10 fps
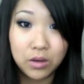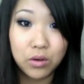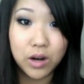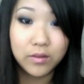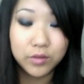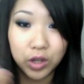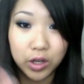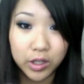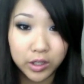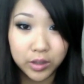or have
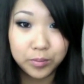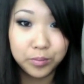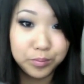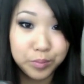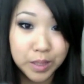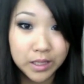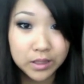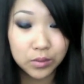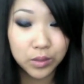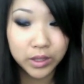darker
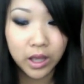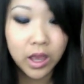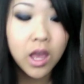pinks or whatnot.